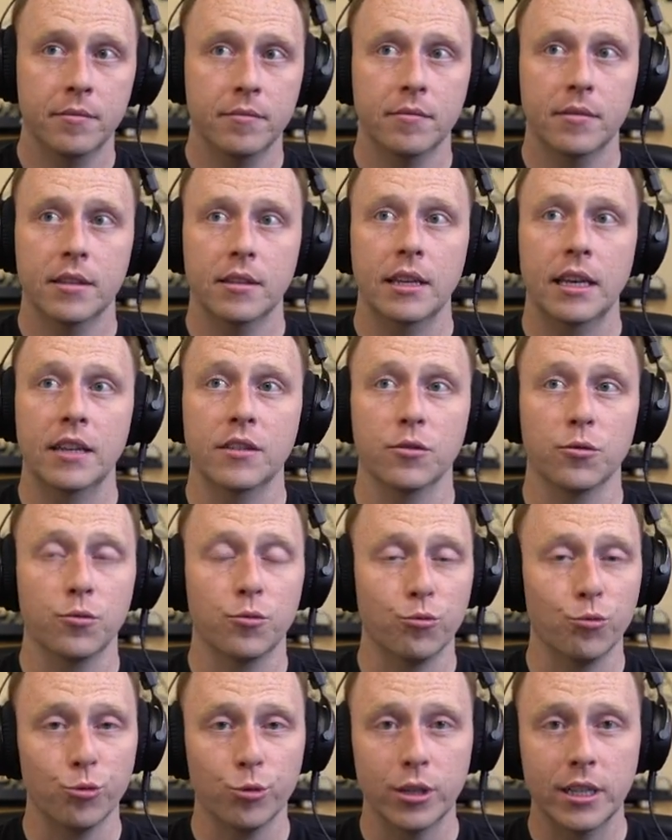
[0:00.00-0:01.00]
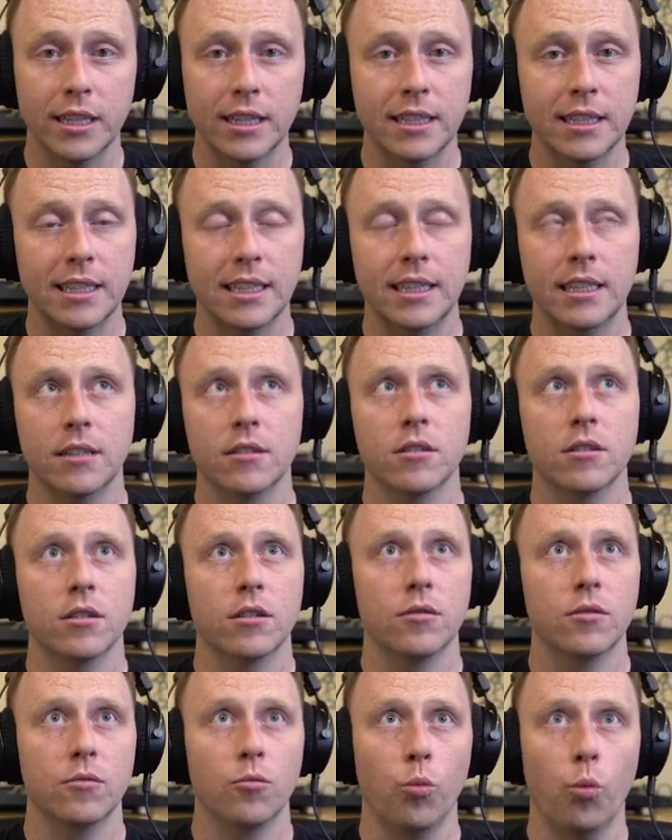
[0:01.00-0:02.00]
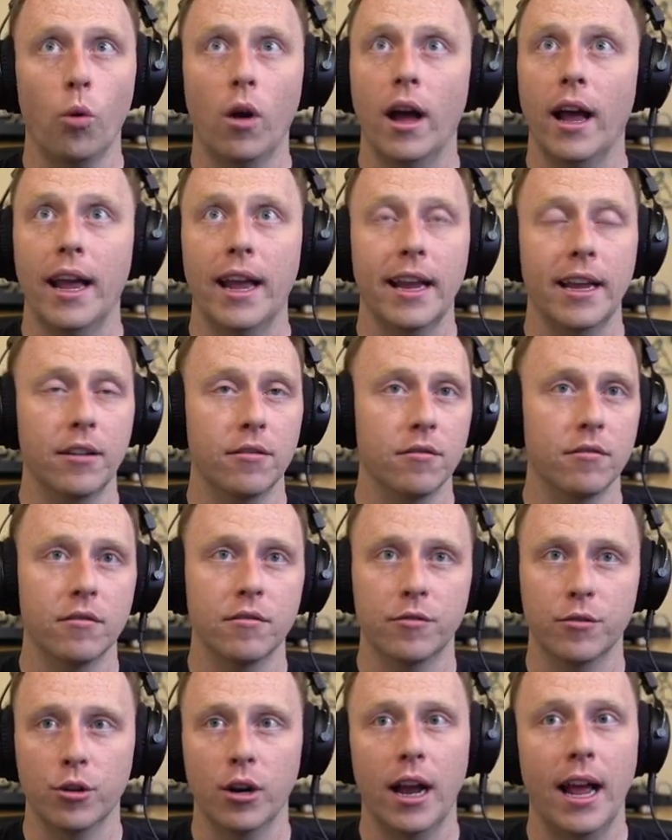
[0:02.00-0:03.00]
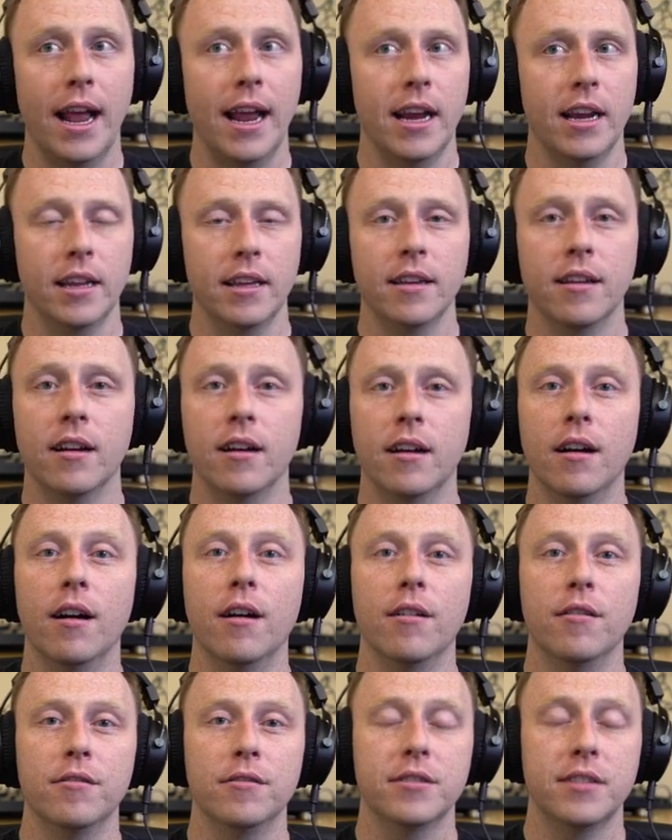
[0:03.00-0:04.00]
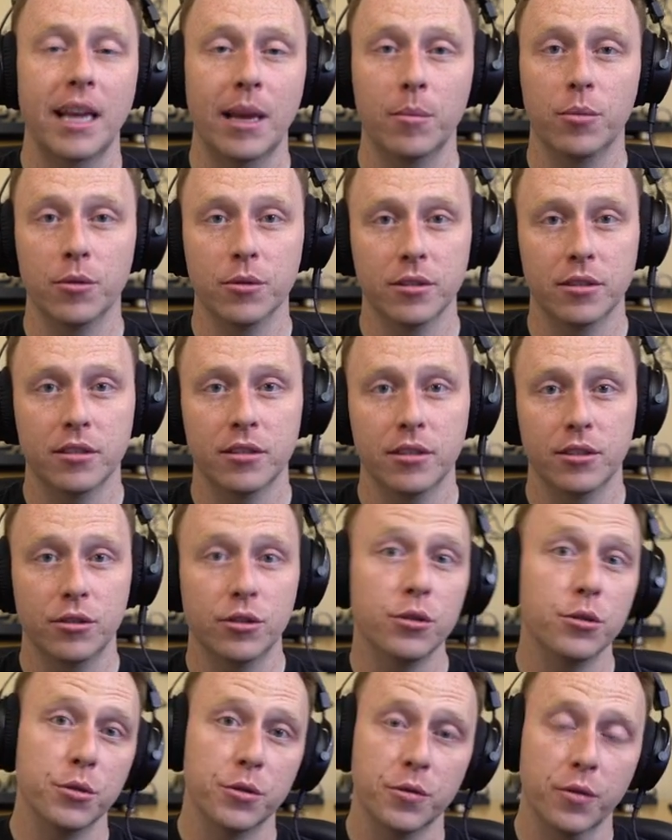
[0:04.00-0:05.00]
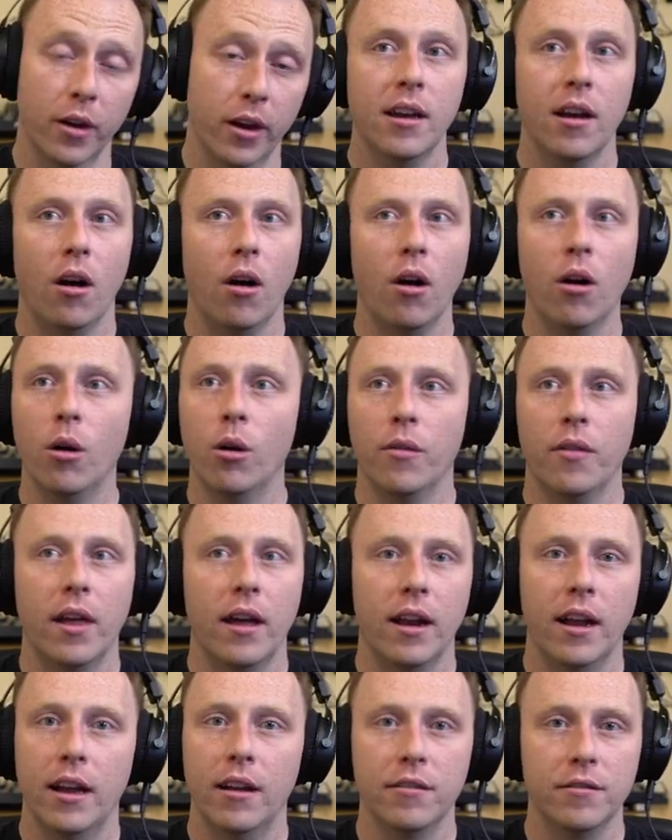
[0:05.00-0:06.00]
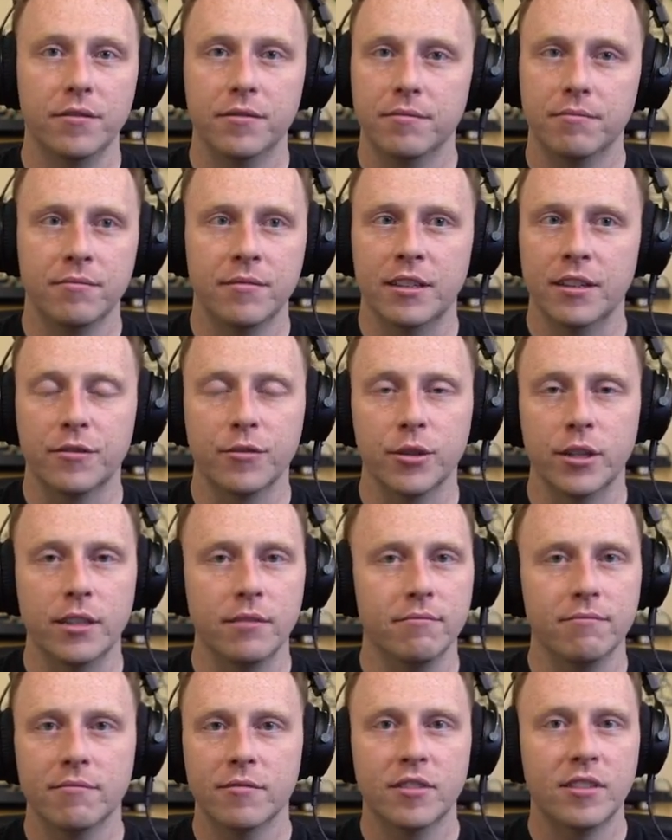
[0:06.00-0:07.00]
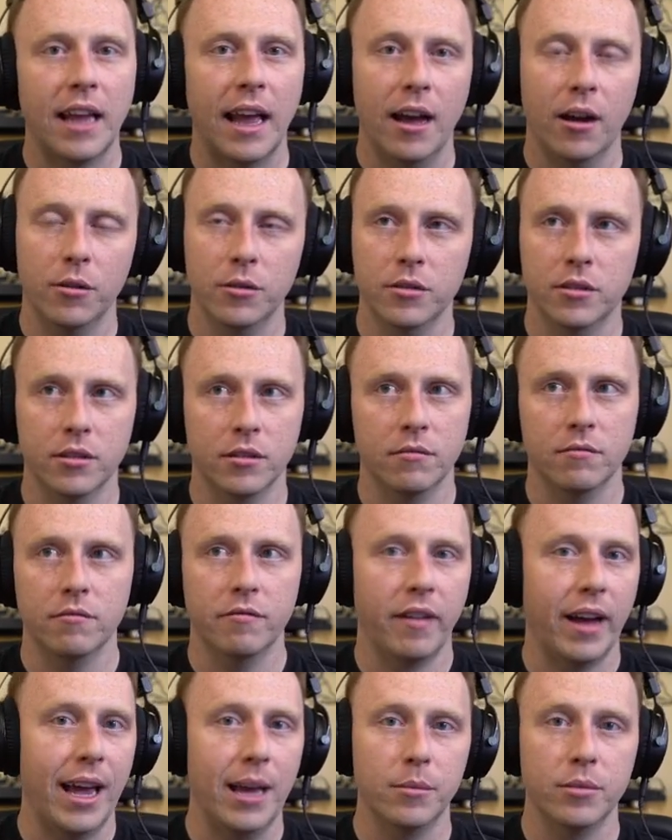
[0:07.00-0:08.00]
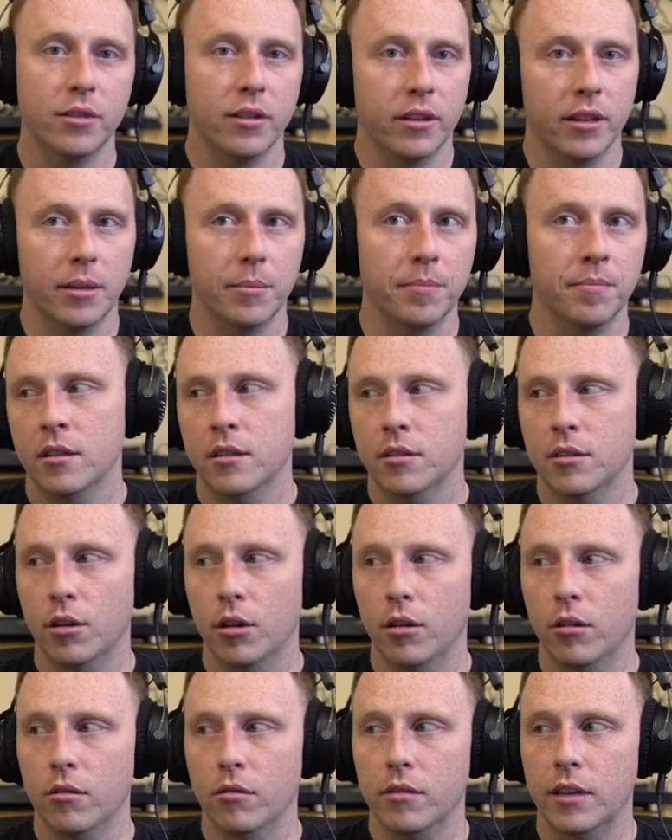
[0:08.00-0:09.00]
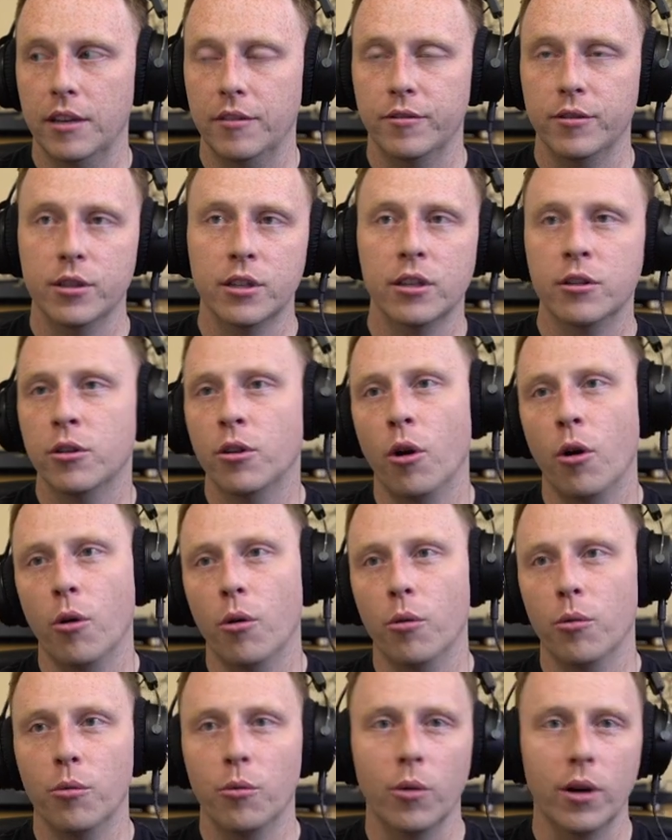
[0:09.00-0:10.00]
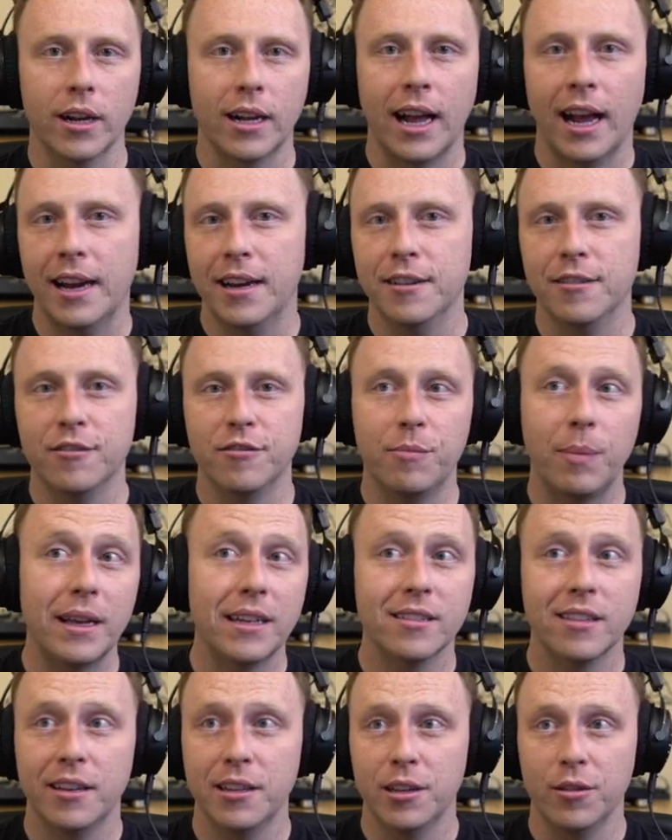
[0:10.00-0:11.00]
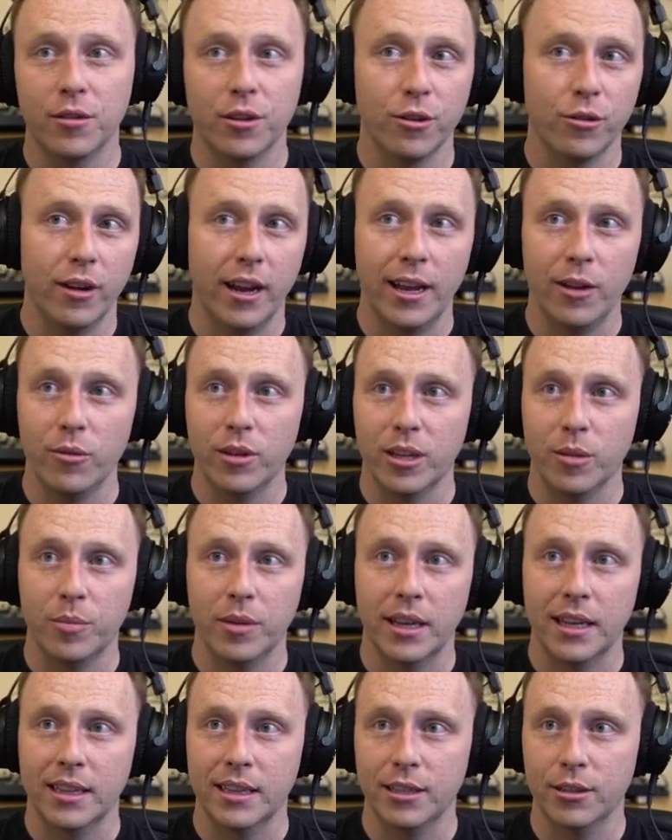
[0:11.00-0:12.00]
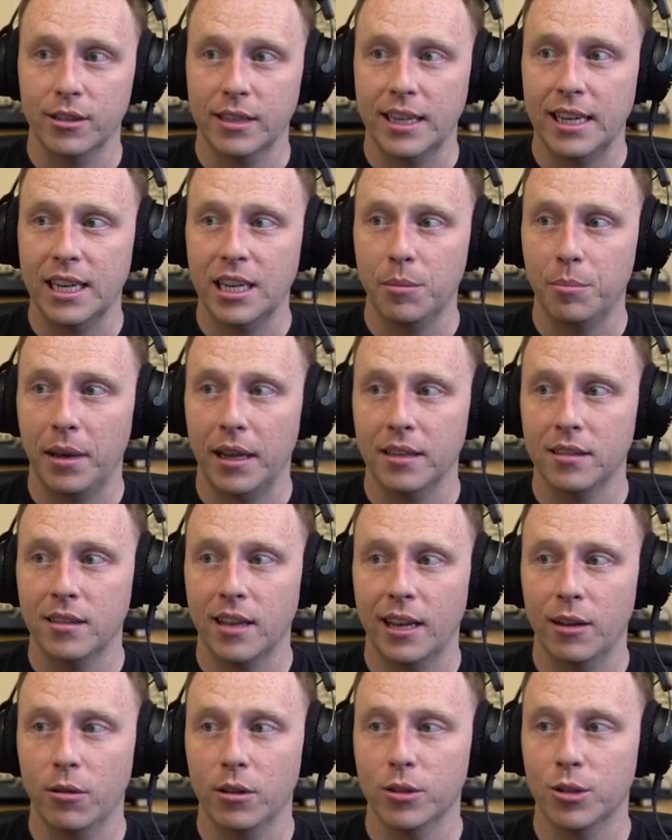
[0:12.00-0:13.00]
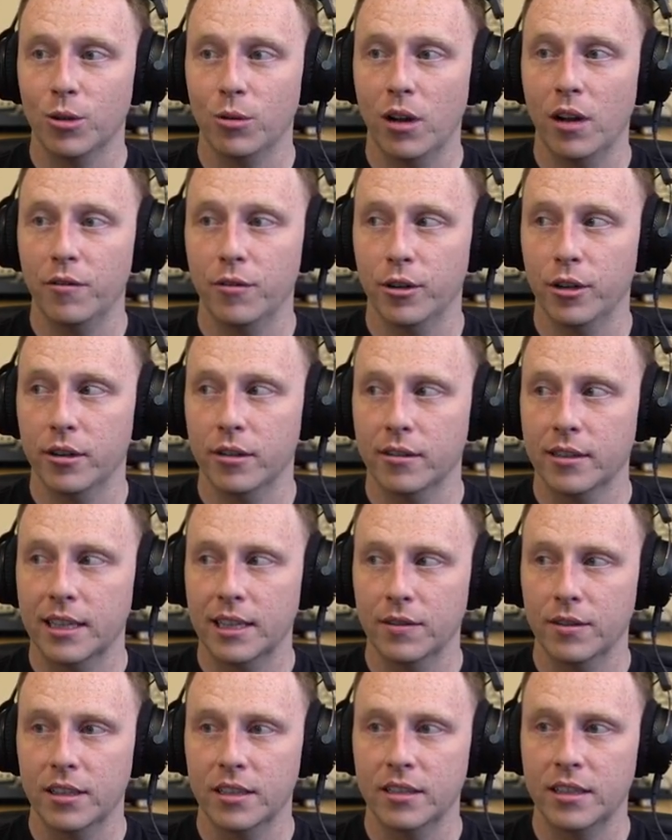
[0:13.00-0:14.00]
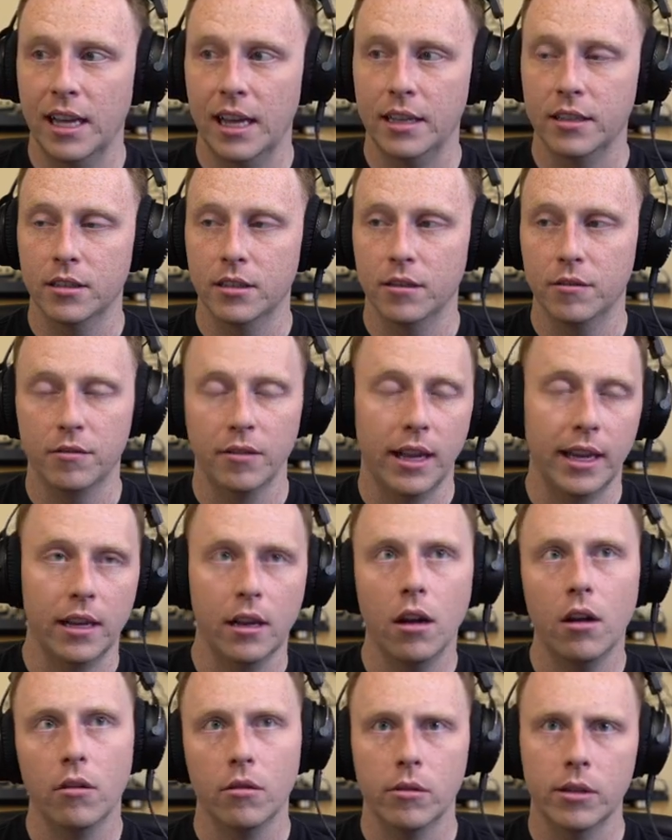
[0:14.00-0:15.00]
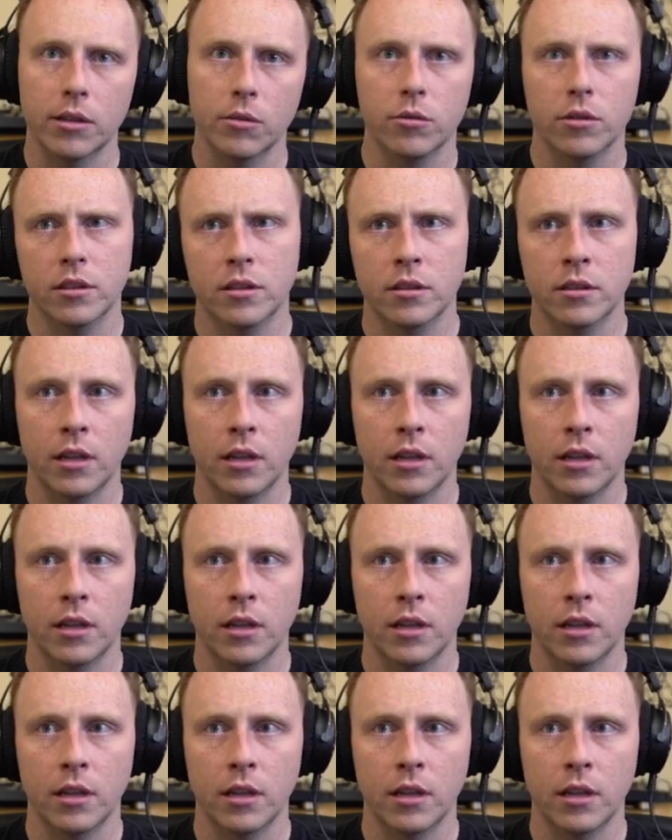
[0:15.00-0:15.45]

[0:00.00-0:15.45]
He has a really wide variety of samples to choose from, all that have different sounds and vibes to them. So if you didn't know what kind of bass line you want to write, we could pick literally any bass line whatsoever, give it a sense of like, oh, what does this sound